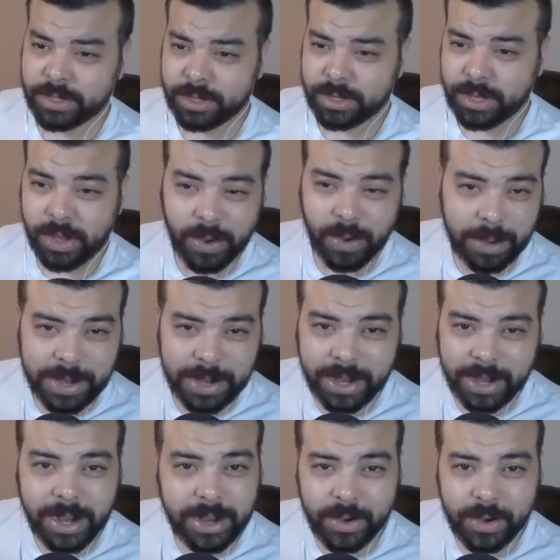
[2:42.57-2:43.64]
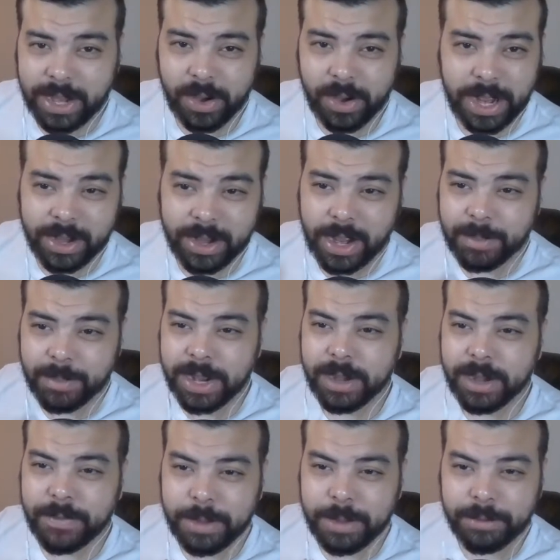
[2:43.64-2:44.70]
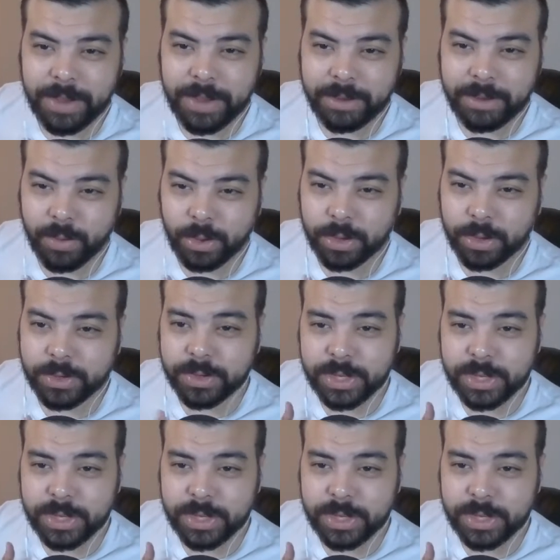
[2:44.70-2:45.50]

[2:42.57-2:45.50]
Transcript: You know, I'm not, I don't, I don't, I am not a big fan of roller coasters.